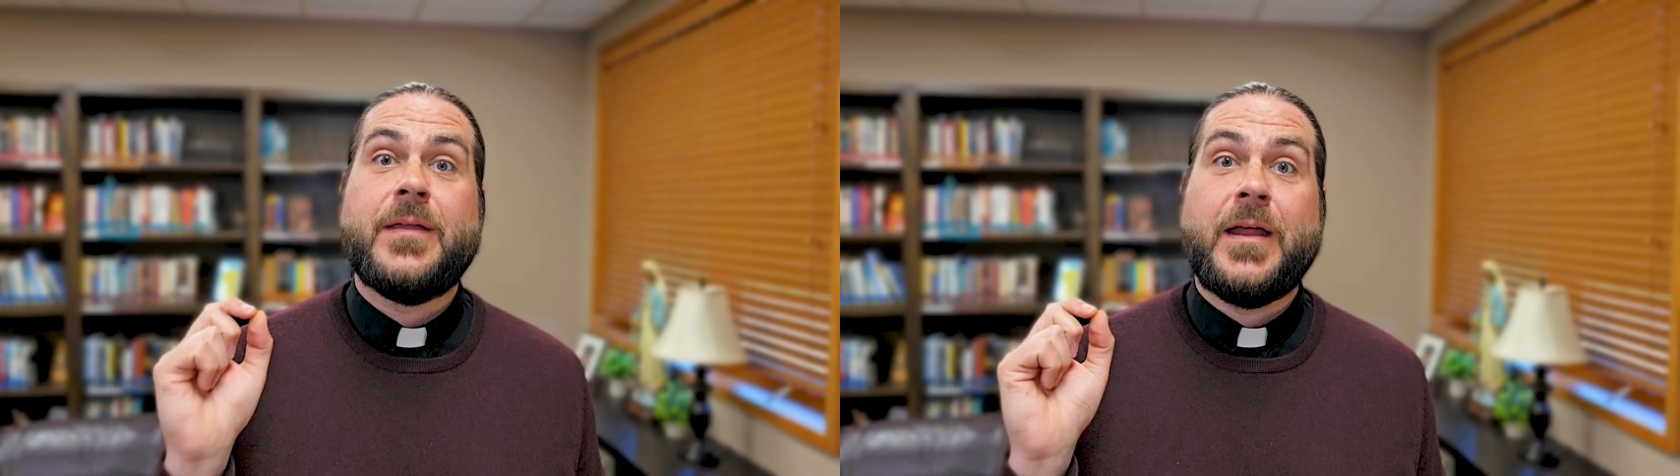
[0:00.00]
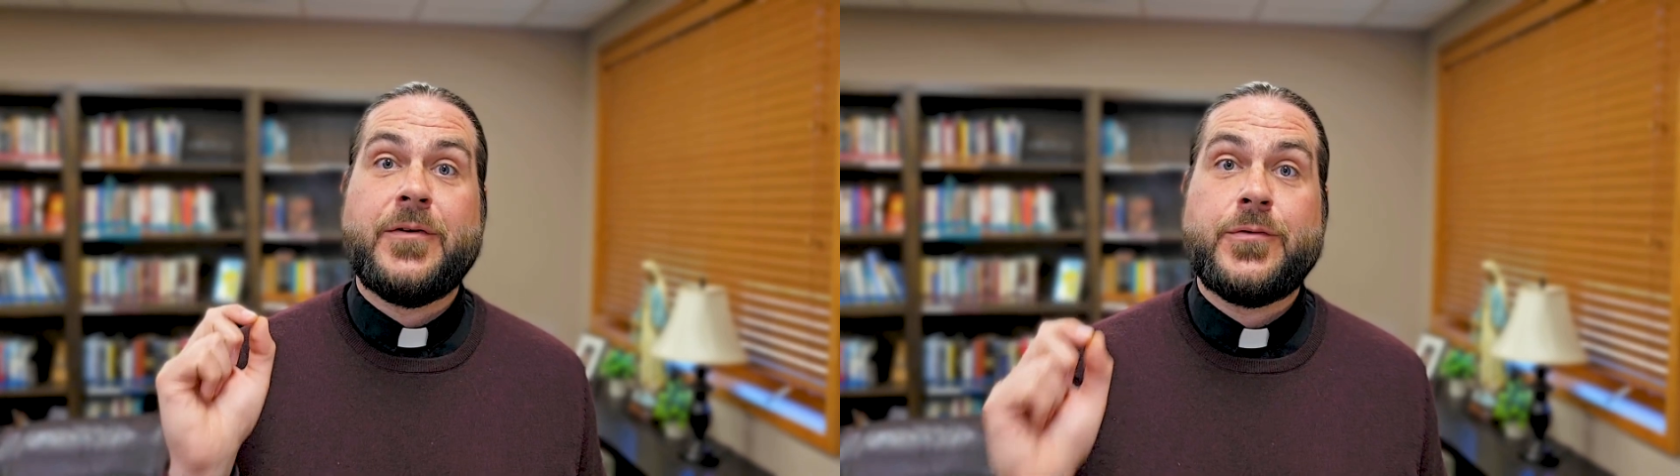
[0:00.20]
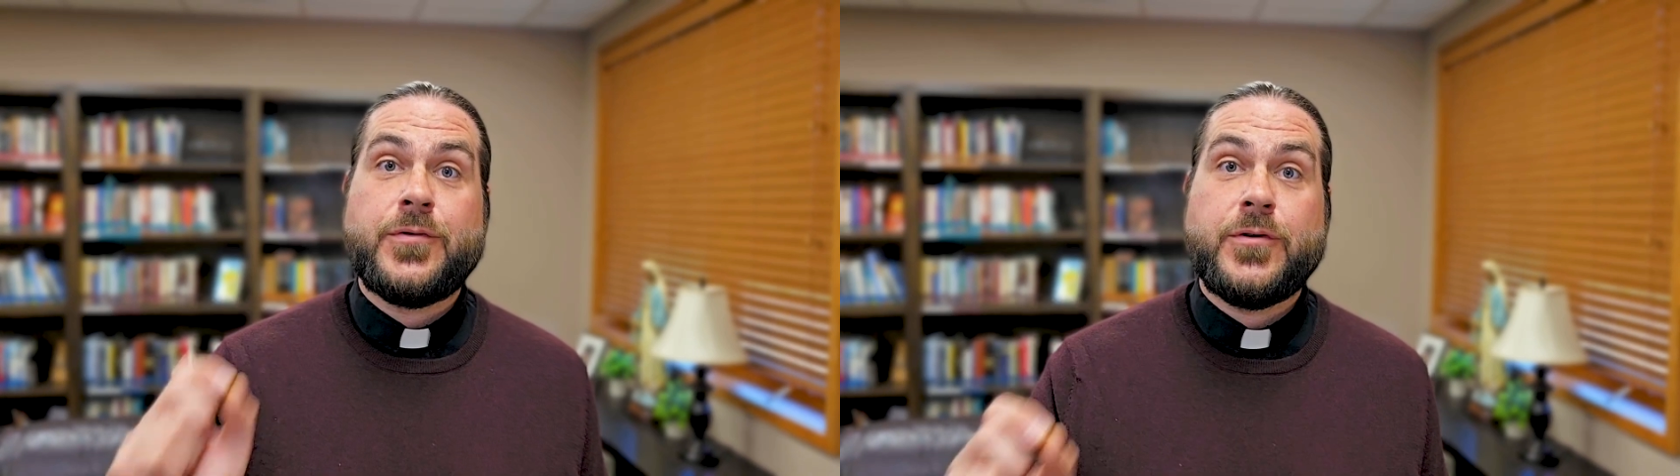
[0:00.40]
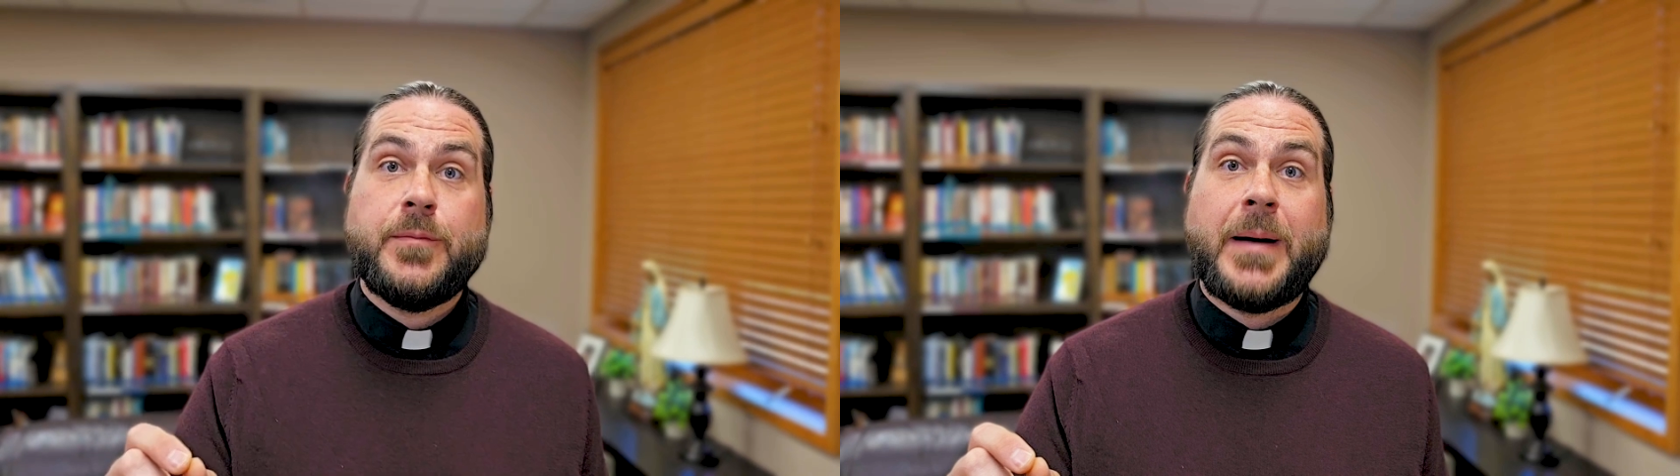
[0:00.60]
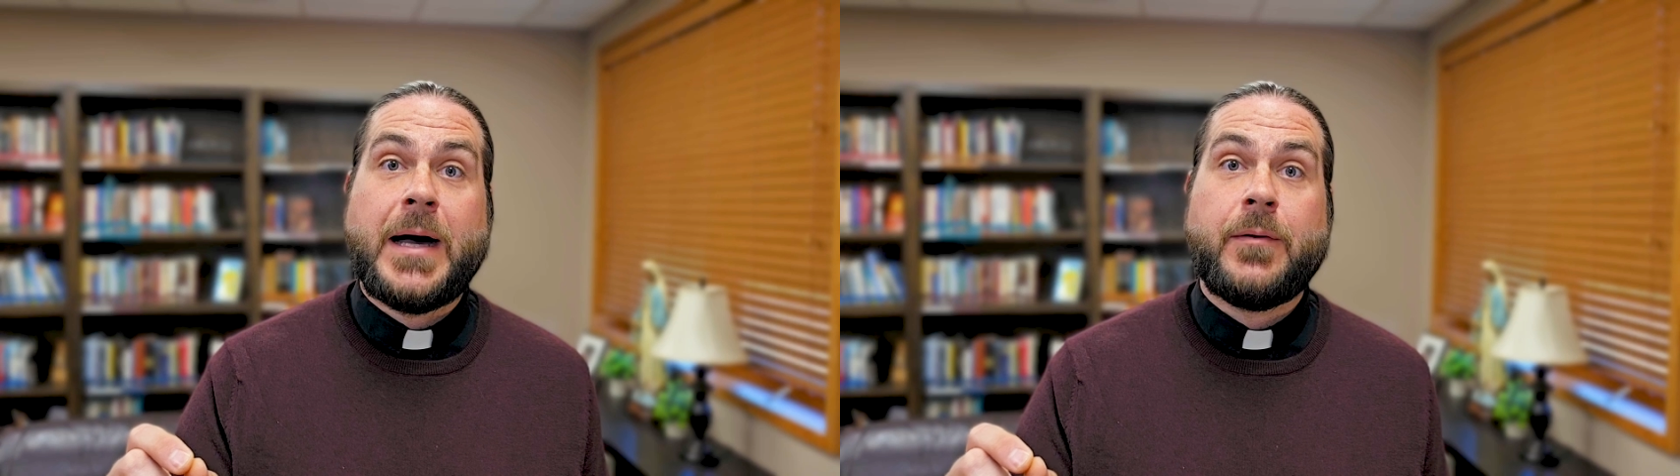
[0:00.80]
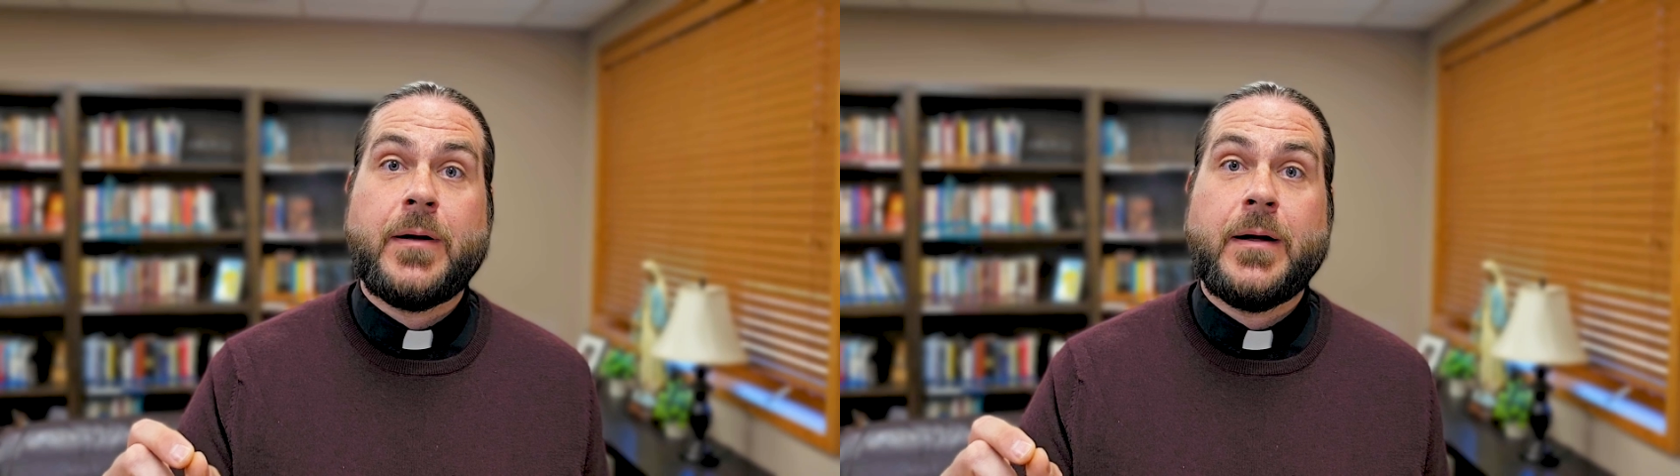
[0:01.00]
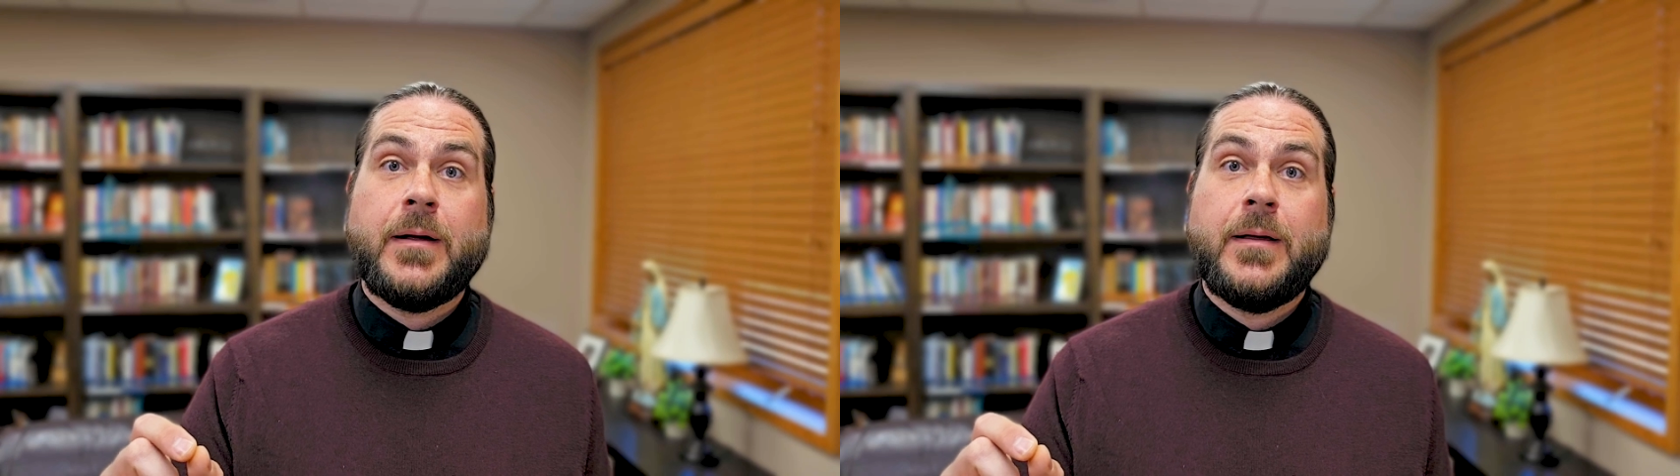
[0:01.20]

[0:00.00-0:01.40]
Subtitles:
and true power